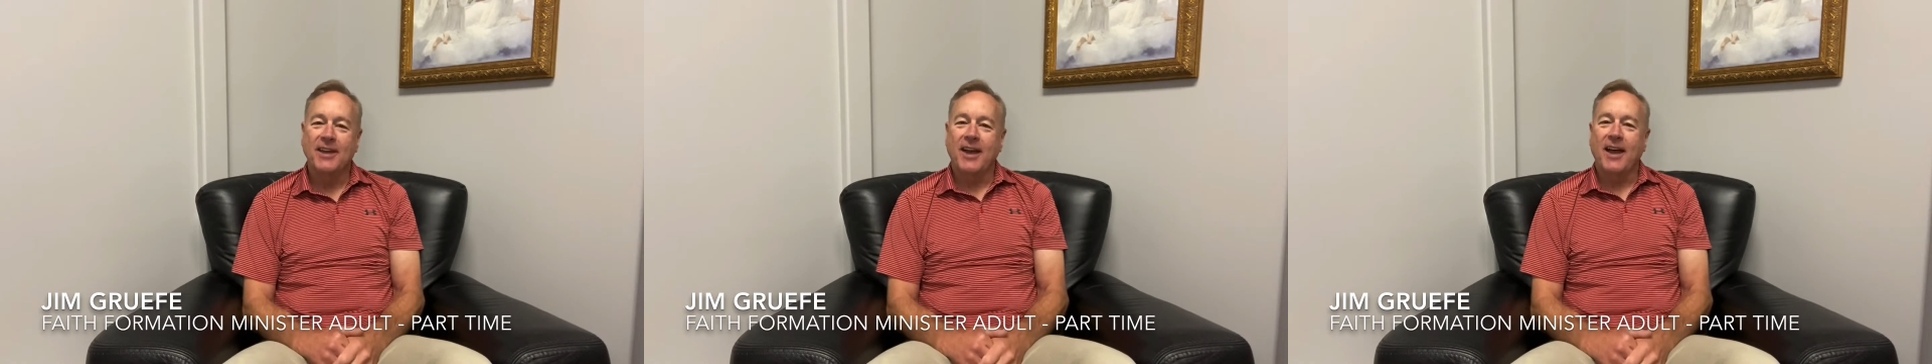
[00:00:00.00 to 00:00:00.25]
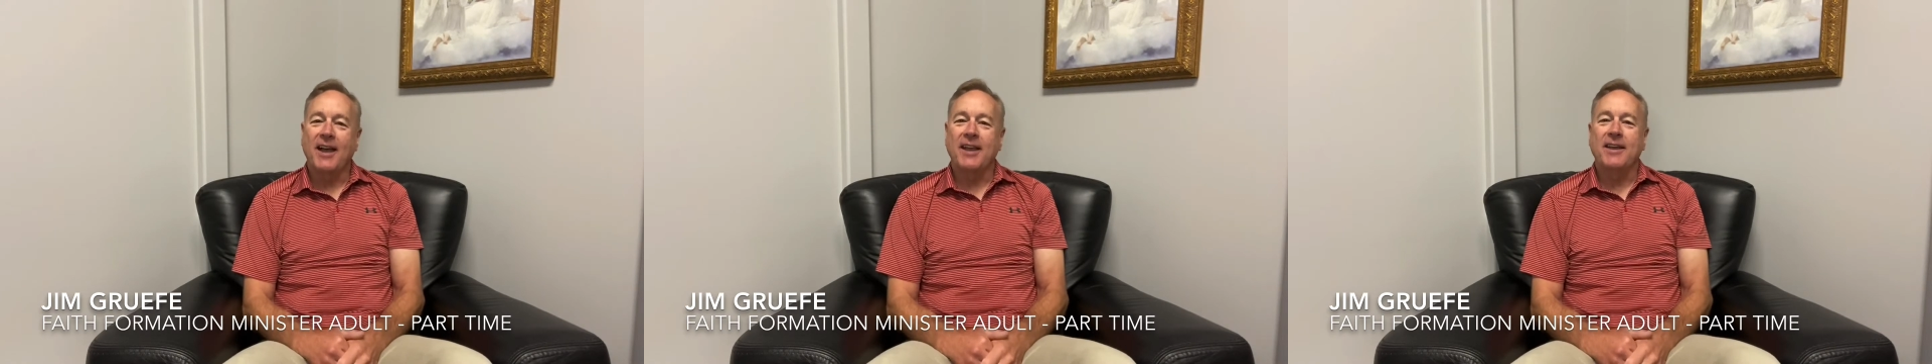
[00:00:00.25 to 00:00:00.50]

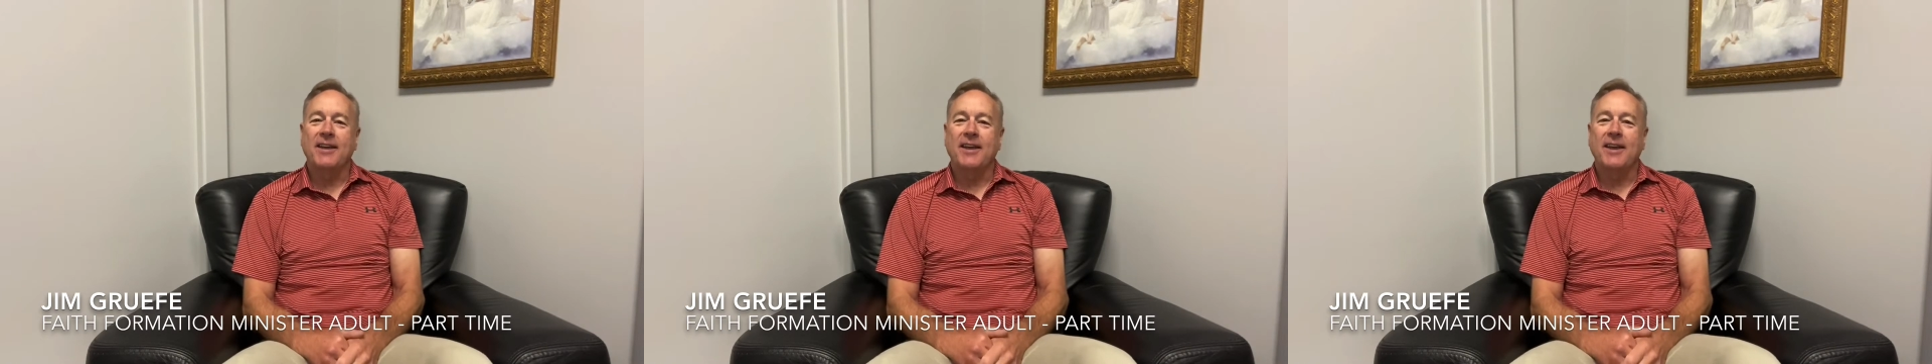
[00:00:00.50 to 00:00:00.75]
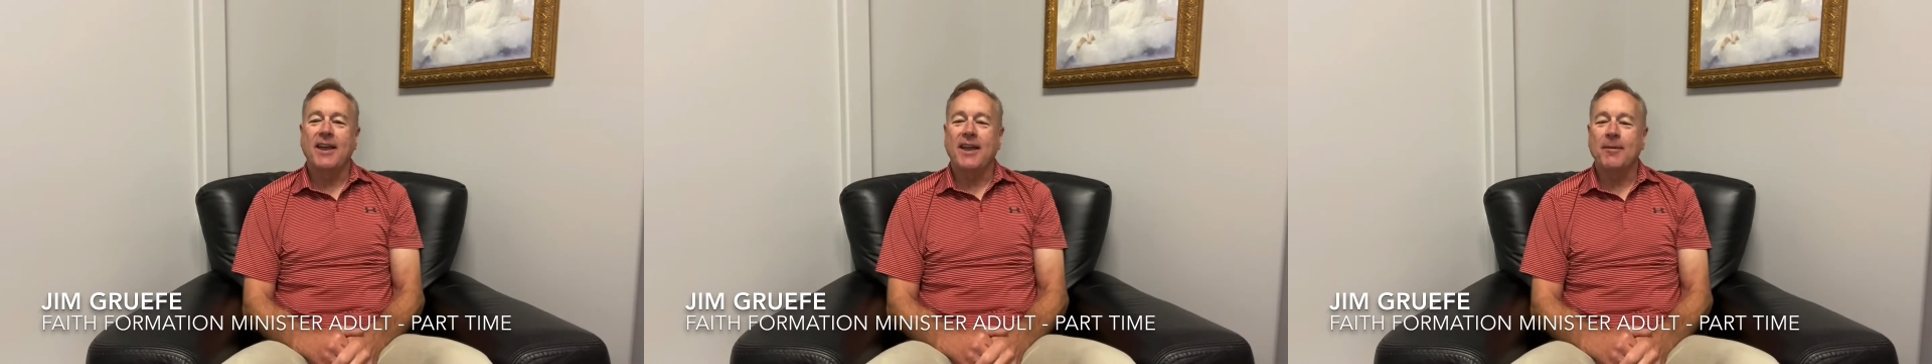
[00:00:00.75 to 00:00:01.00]
I
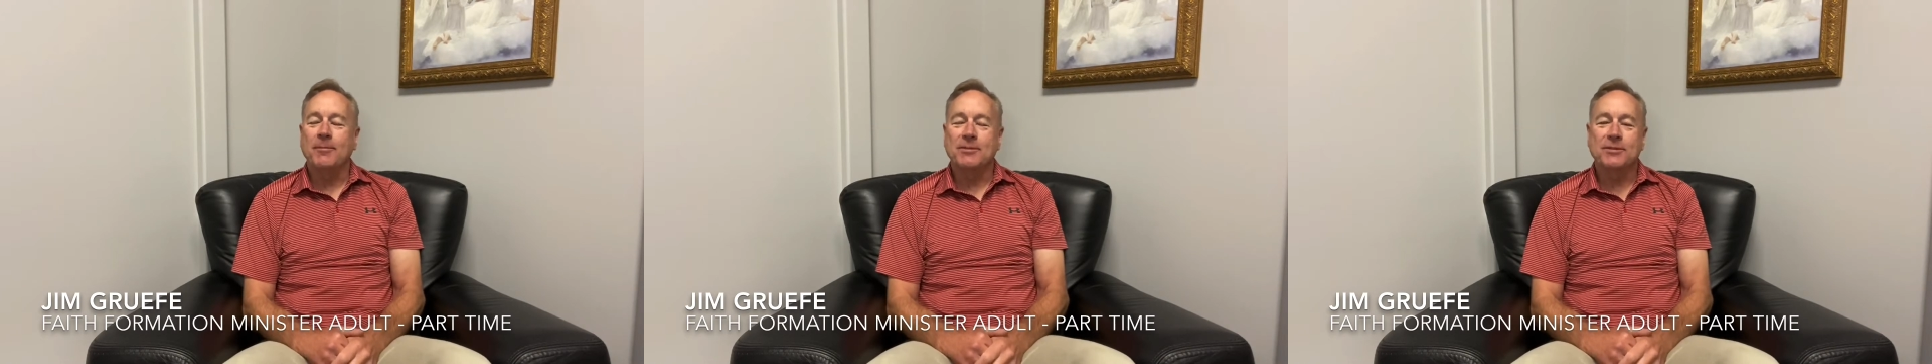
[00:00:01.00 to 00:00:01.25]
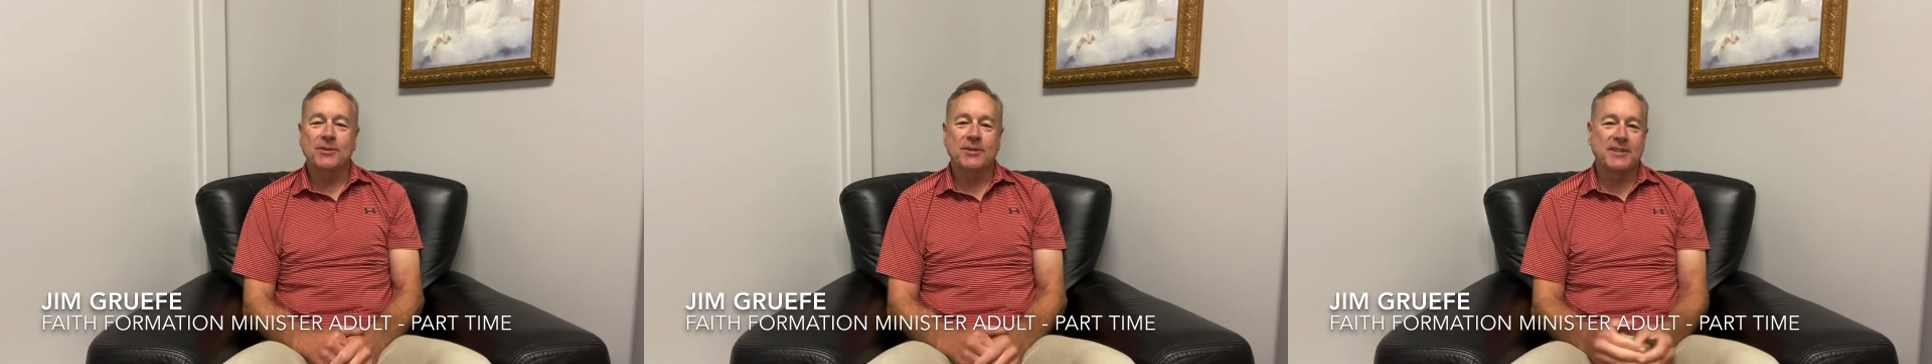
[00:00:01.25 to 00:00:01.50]
am
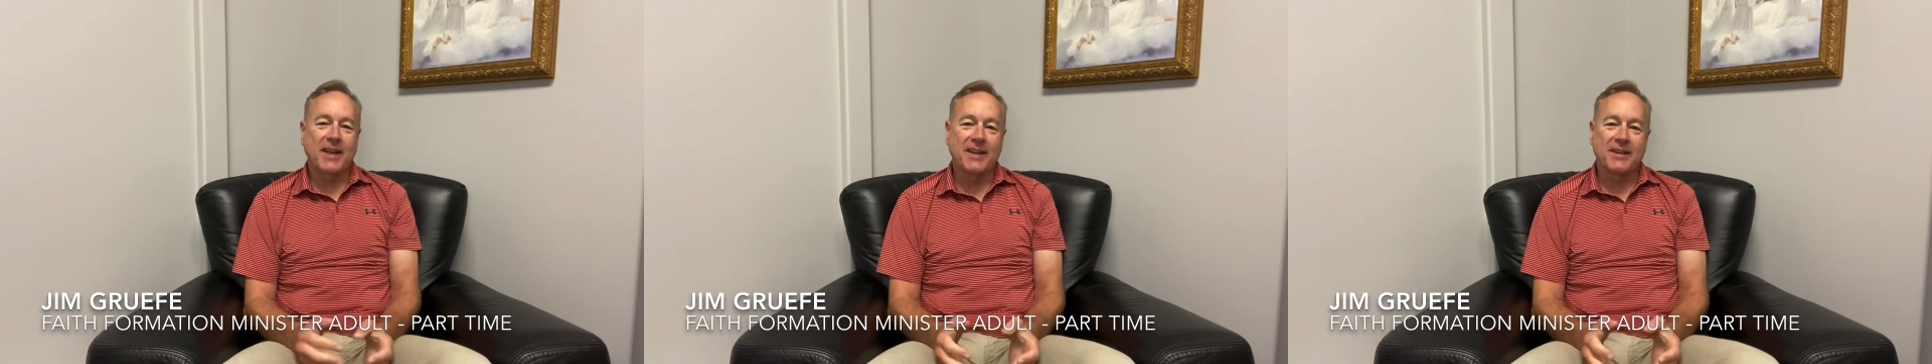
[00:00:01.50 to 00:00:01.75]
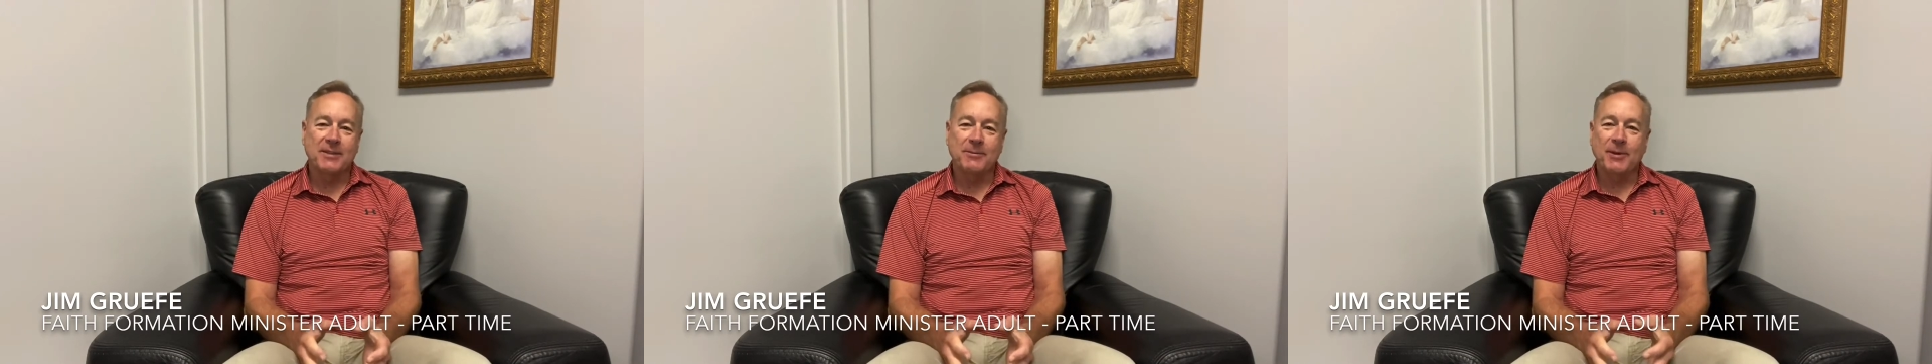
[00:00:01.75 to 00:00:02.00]
so
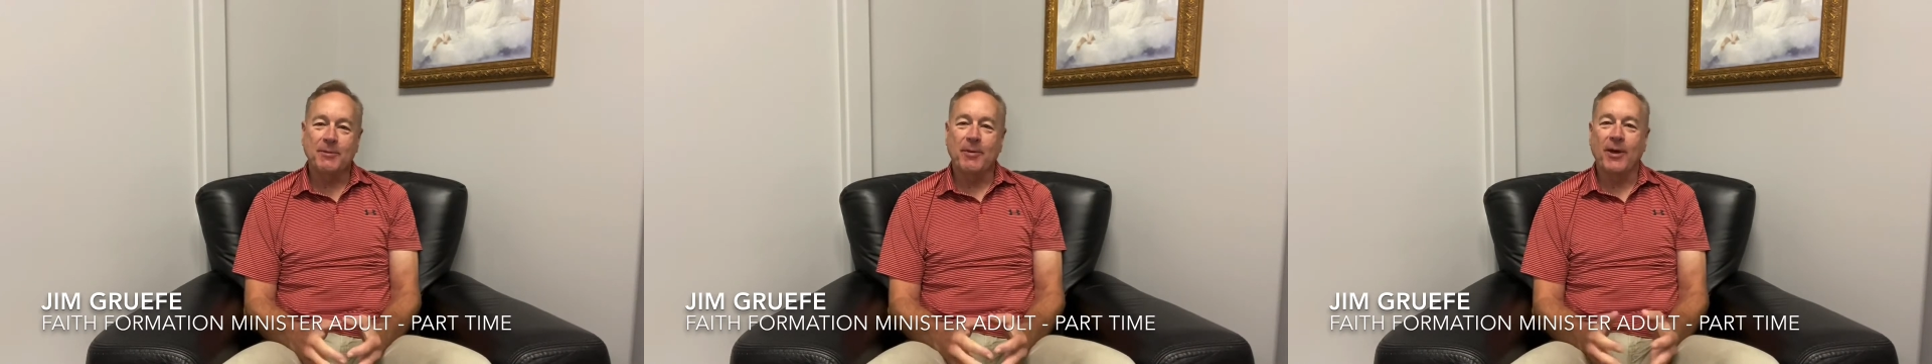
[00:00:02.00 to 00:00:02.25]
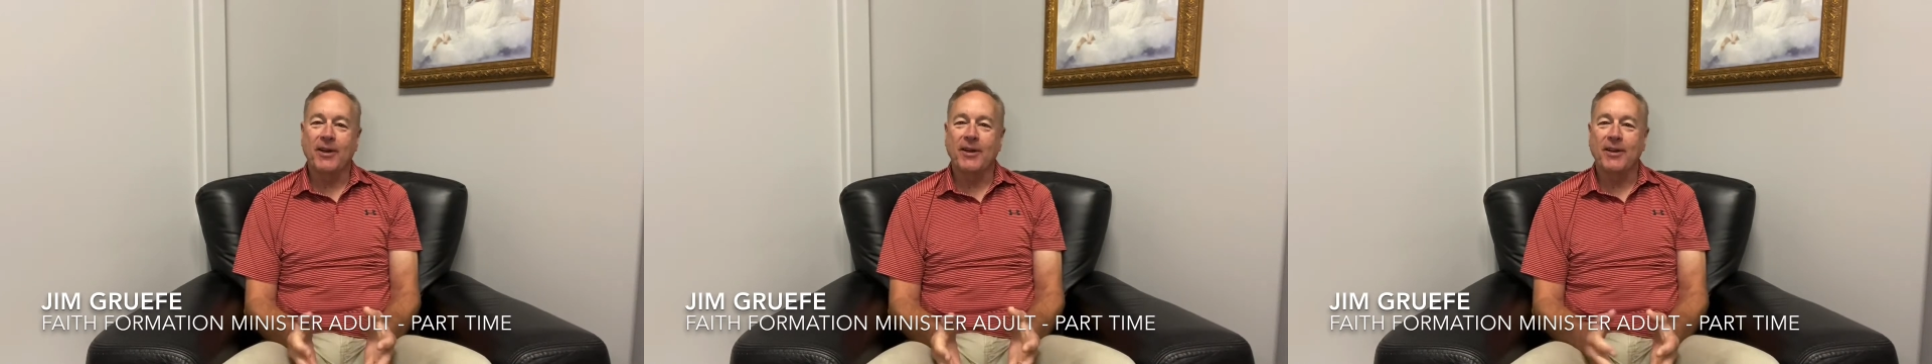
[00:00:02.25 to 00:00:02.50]
excited to be a part